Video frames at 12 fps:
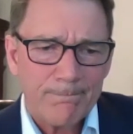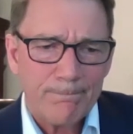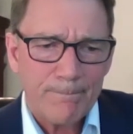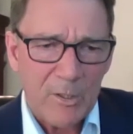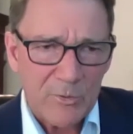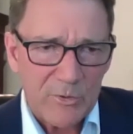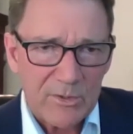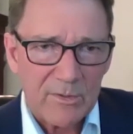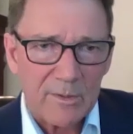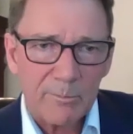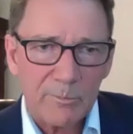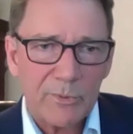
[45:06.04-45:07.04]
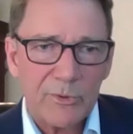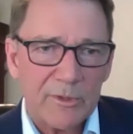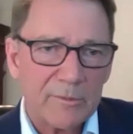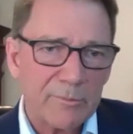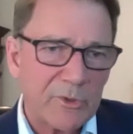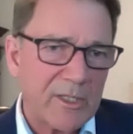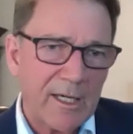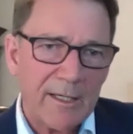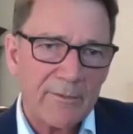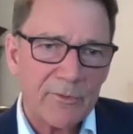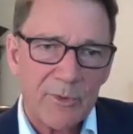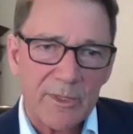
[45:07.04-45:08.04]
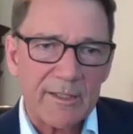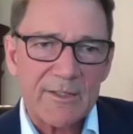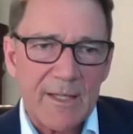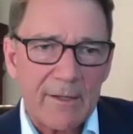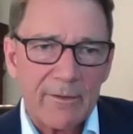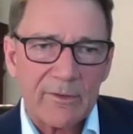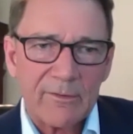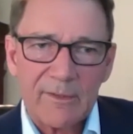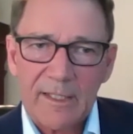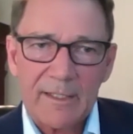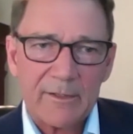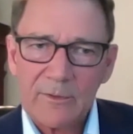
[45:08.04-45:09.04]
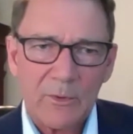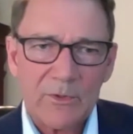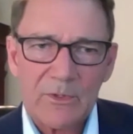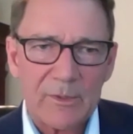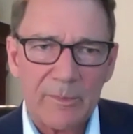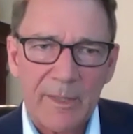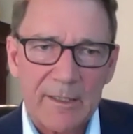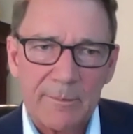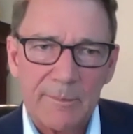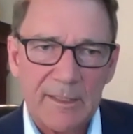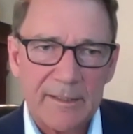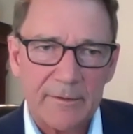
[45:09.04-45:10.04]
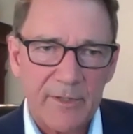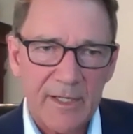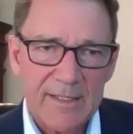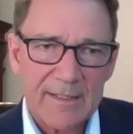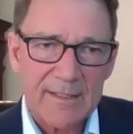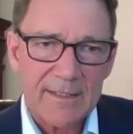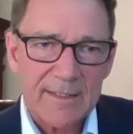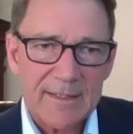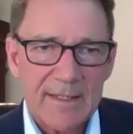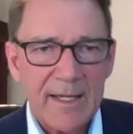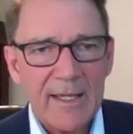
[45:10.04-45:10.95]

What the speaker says: most of them poor. Bukavu in the south of the lake are also about 1 million residents.